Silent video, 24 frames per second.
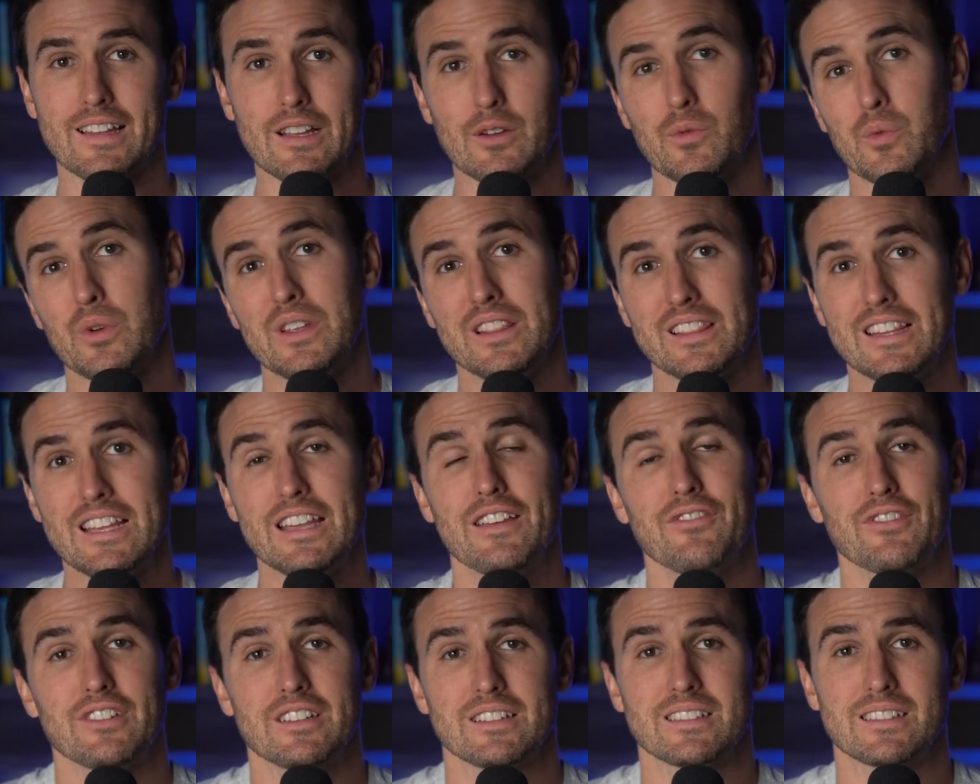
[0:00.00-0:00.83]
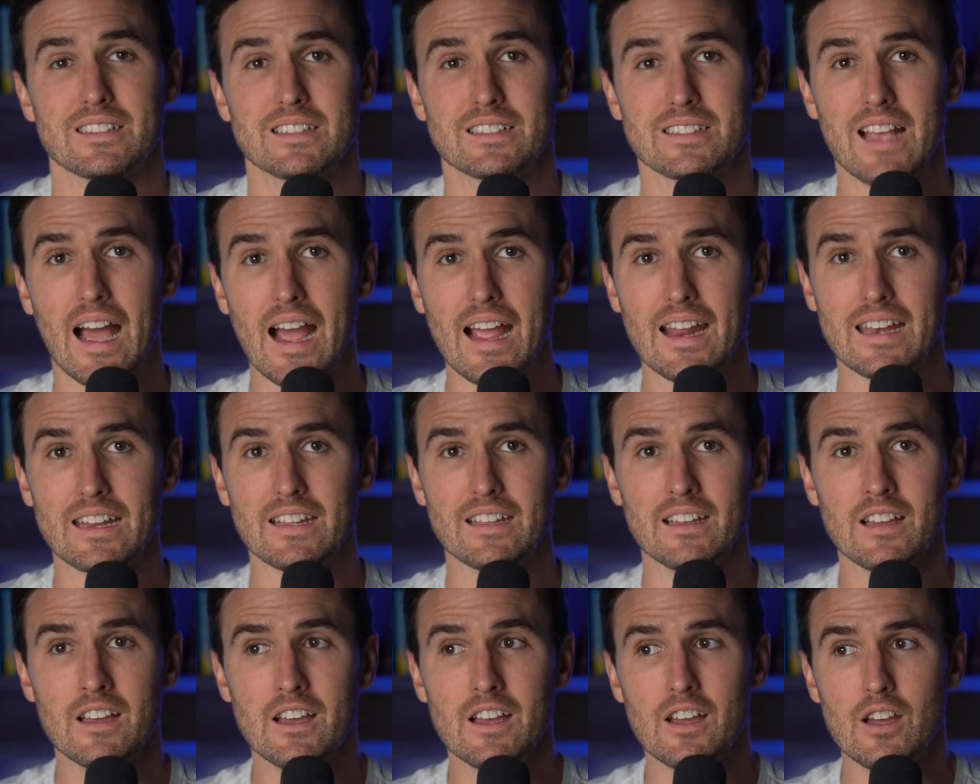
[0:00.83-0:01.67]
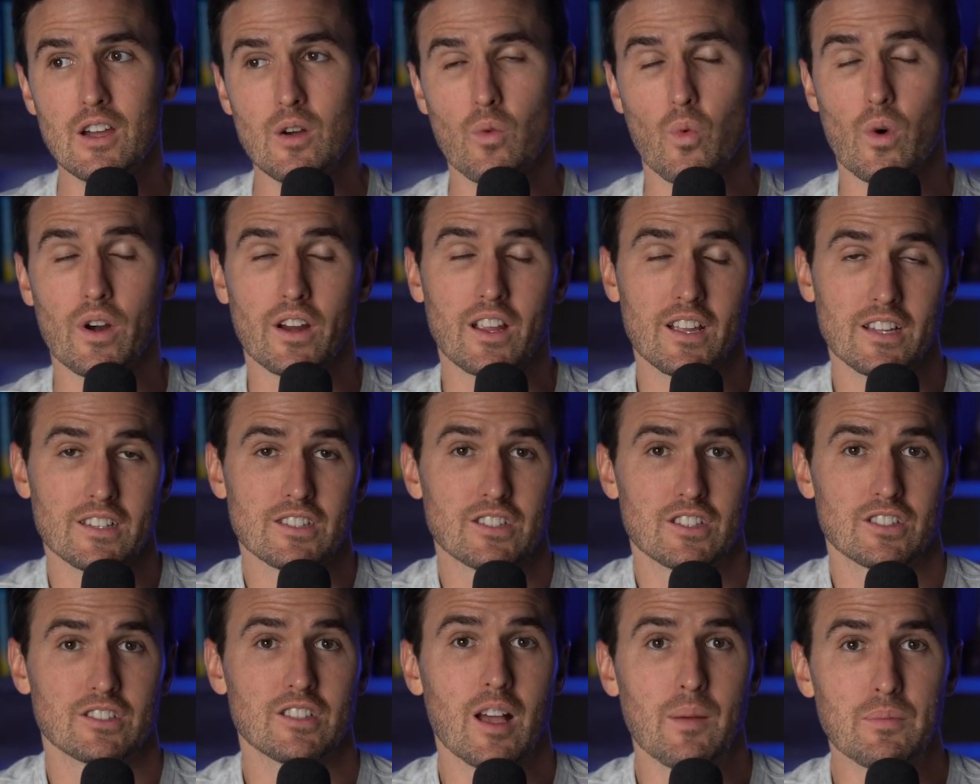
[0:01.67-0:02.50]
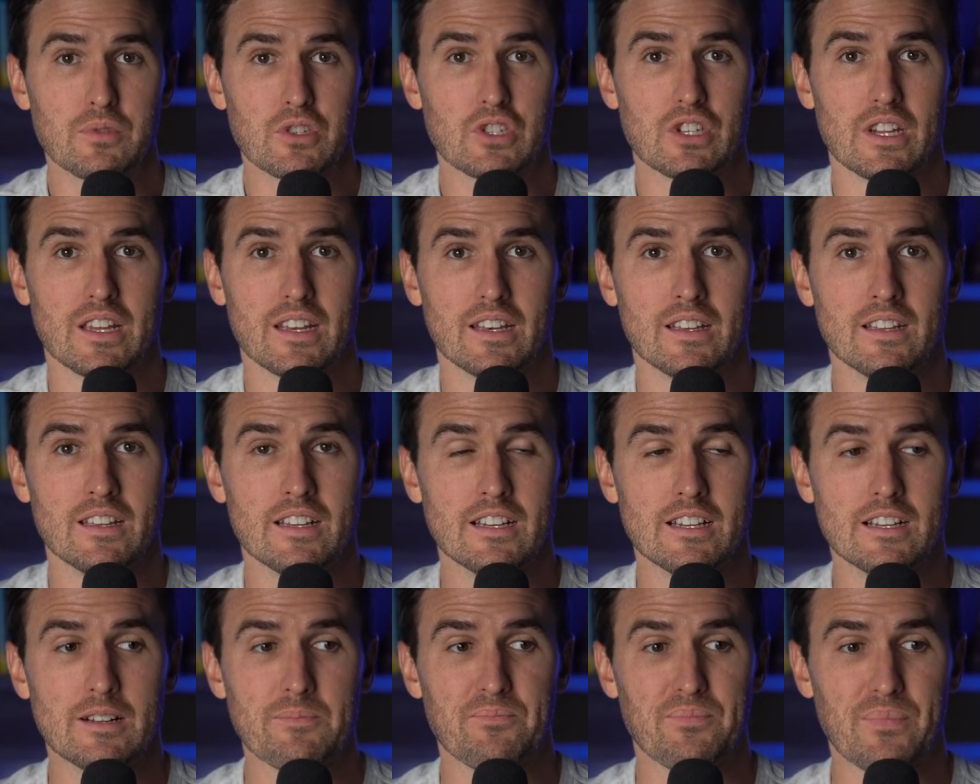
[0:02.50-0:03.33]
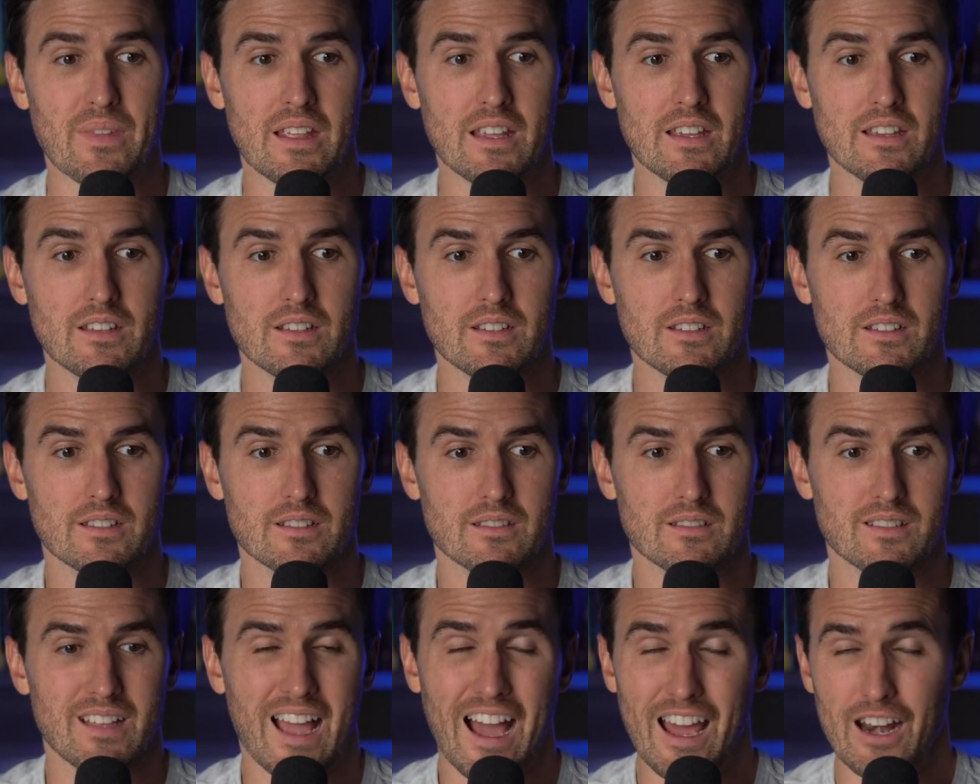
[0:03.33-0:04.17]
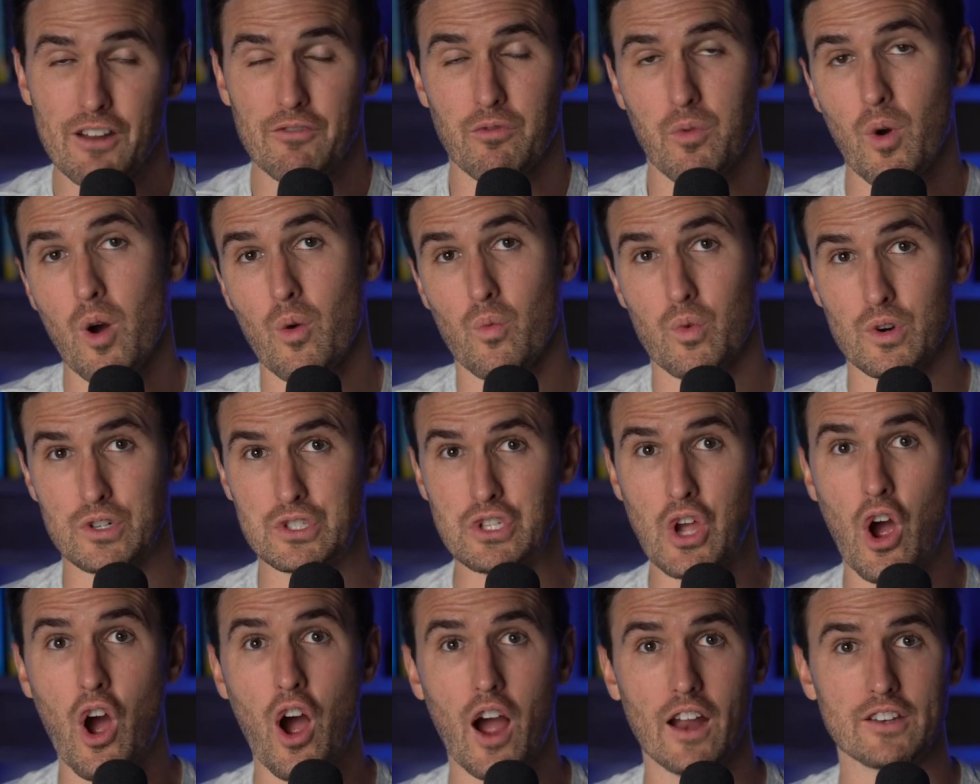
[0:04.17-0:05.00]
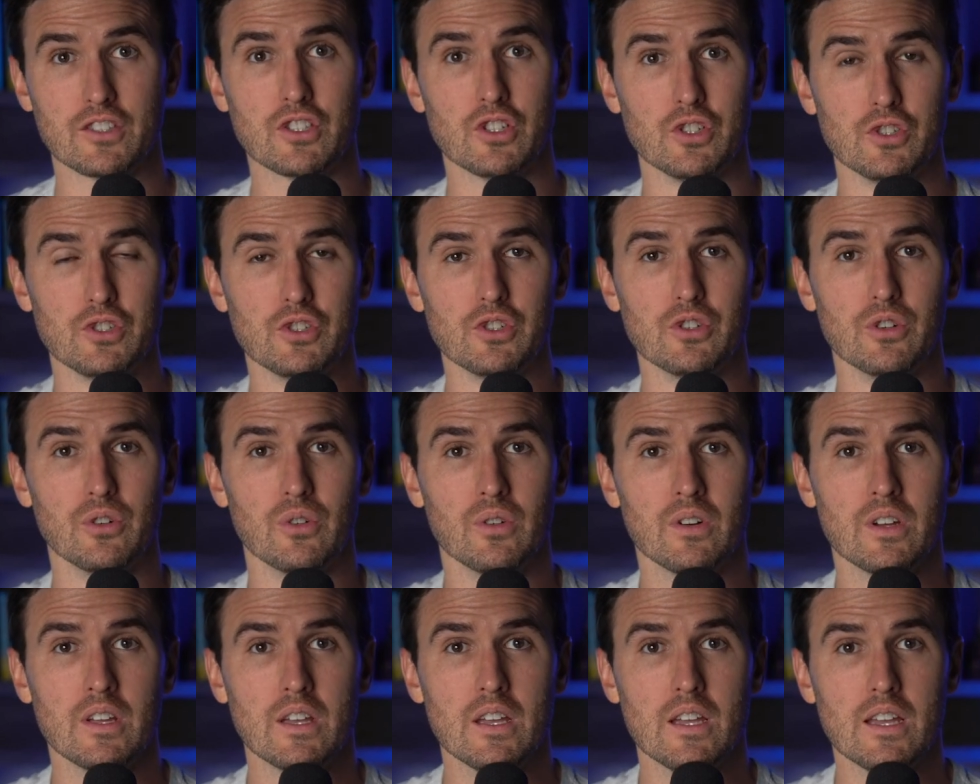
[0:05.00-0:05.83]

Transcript: Like we live in a society where consumption is kind of what we're taught to do.